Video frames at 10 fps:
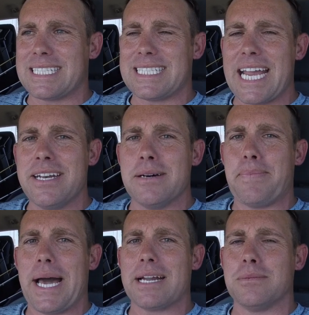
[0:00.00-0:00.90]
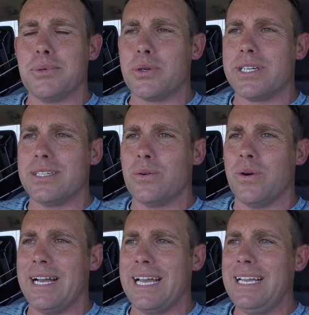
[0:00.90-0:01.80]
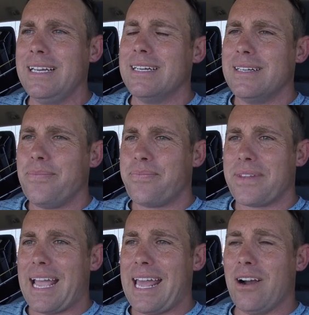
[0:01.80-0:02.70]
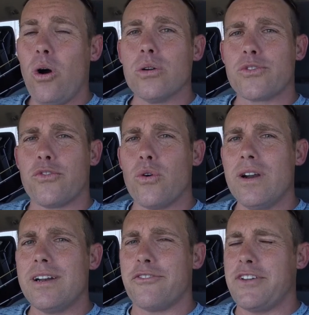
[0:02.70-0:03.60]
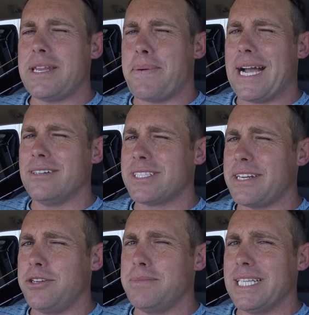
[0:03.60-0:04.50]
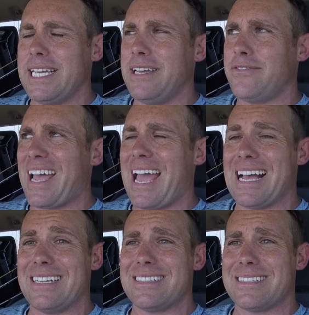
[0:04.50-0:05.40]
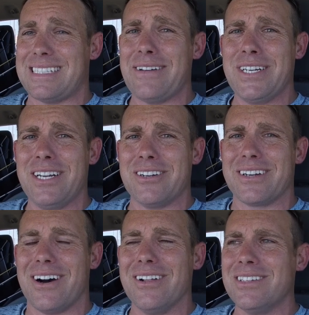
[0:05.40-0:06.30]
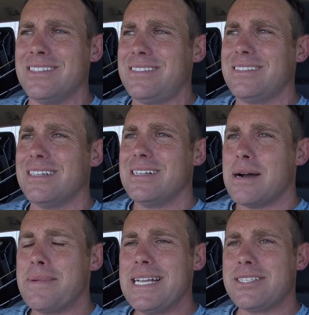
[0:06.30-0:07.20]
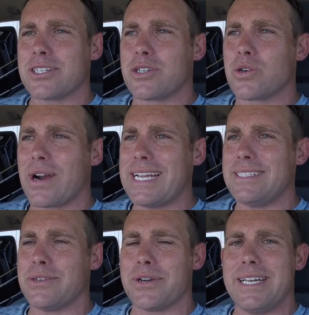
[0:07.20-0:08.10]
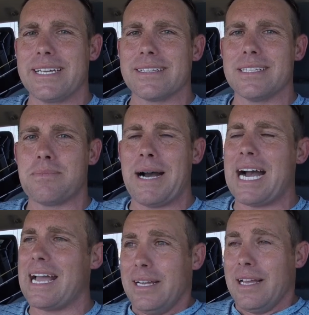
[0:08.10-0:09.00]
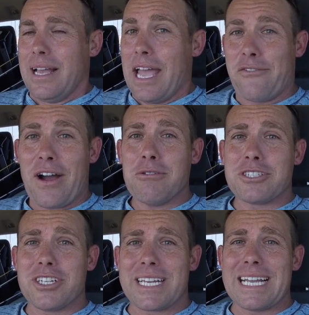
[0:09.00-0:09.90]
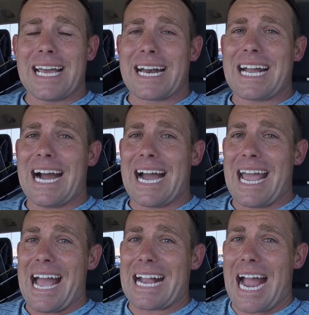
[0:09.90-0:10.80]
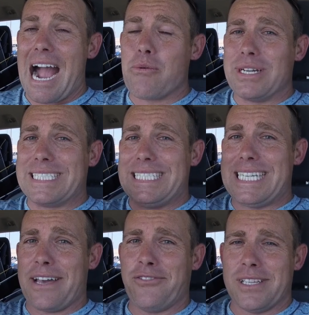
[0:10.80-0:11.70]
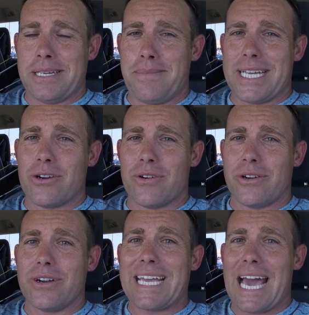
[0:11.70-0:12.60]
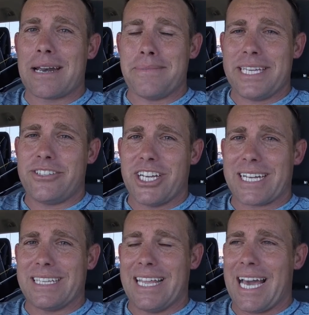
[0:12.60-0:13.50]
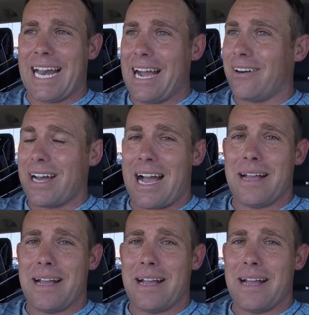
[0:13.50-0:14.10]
a stand-up paddleboard in a way, and it holds 450 pounds, I do believe, at $700. Man, it's a crazy ridiculous buy. If I was looking at a kayak, I would definitely be going to Academy and checking that out.